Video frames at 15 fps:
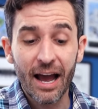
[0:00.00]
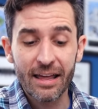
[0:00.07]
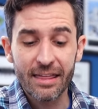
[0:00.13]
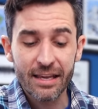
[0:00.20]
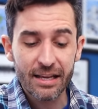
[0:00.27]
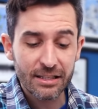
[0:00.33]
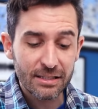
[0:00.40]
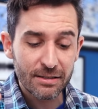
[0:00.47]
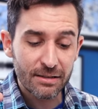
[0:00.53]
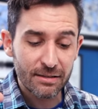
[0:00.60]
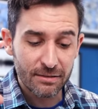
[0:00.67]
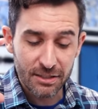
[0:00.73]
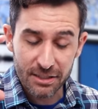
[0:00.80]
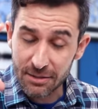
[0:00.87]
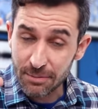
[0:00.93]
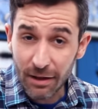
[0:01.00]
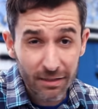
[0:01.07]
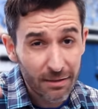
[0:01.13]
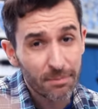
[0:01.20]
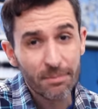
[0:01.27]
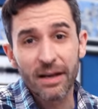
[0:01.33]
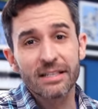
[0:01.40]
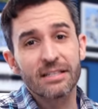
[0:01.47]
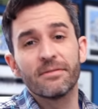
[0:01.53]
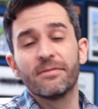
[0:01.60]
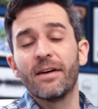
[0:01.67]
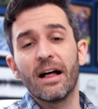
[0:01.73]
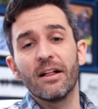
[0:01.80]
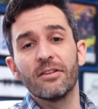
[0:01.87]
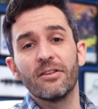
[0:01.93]
I think it's just about the best
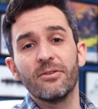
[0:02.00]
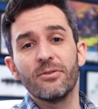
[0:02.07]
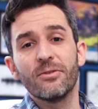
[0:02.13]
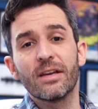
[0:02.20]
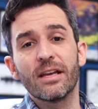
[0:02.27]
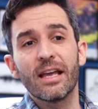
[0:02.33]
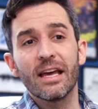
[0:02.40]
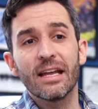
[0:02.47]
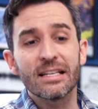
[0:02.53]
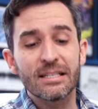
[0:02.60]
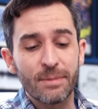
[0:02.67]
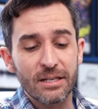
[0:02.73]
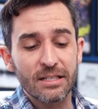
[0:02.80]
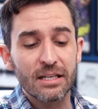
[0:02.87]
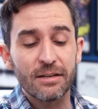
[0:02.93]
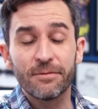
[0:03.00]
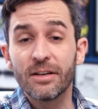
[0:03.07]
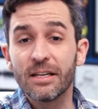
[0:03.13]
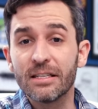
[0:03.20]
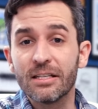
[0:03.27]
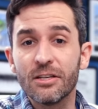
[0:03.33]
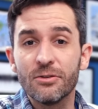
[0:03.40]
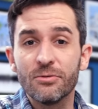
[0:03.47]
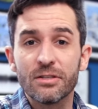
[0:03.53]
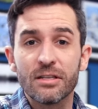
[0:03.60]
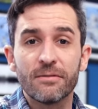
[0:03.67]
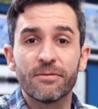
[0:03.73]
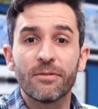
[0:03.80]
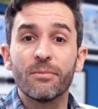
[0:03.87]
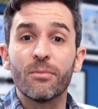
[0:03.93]
value you can get, especially if you need to use
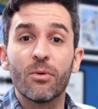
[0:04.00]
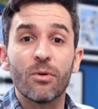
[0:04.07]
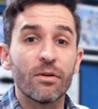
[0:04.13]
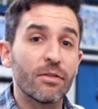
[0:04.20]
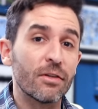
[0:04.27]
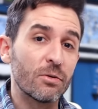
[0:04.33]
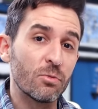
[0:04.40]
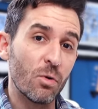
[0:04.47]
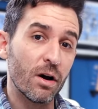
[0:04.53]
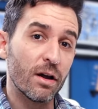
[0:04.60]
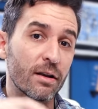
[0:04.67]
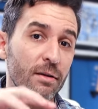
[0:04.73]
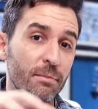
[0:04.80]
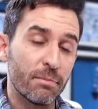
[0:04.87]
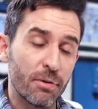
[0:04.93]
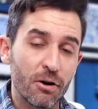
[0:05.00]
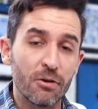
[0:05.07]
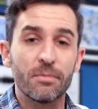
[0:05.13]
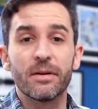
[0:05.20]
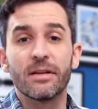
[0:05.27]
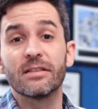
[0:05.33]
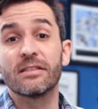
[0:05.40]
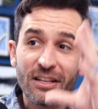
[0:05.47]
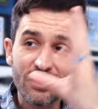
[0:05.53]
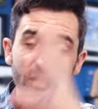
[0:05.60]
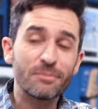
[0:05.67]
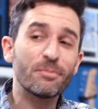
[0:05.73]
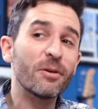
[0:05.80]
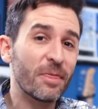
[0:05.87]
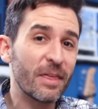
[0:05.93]
it for more than one purpose. So
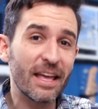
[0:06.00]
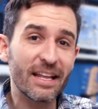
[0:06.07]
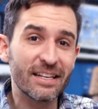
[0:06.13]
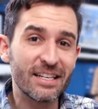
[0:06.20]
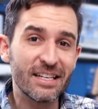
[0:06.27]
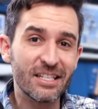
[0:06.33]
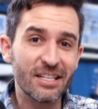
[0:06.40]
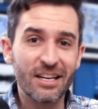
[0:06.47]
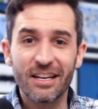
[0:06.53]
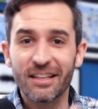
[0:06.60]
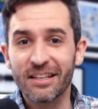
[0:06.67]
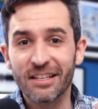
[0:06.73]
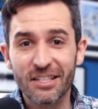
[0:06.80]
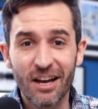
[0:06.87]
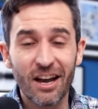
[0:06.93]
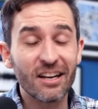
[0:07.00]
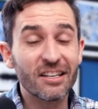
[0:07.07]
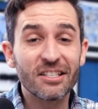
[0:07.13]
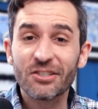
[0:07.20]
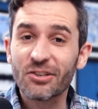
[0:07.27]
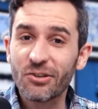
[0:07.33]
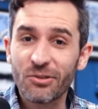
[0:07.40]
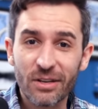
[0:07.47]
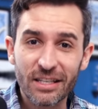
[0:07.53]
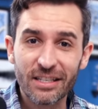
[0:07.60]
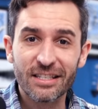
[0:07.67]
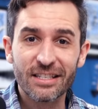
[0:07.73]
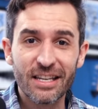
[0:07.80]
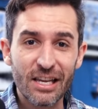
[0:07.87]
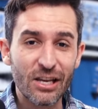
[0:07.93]
let's put the NTG in the shot just so you can
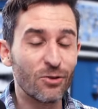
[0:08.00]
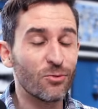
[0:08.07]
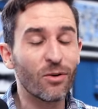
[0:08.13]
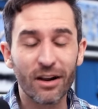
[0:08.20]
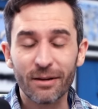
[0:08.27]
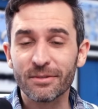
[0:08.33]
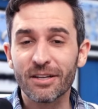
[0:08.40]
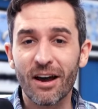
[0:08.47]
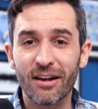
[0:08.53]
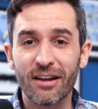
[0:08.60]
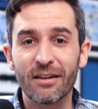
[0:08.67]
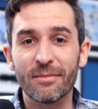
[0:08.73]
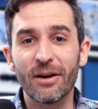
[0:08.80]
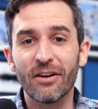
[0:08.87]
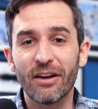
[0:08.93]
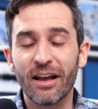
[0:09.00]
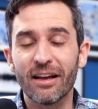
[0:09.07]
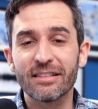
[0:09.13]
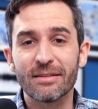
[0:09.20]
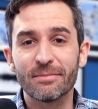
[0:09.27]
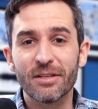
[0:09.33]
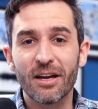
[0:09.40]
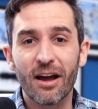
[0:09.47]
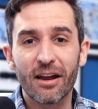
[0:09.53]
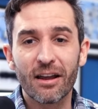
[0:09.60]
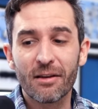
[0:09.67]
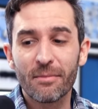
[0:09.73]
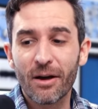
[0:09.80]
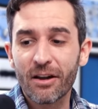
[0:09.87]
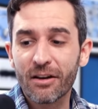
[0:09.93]
see what I'm talking about as I'm
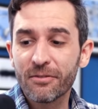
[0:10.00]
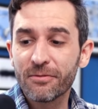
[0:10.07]
talking about it.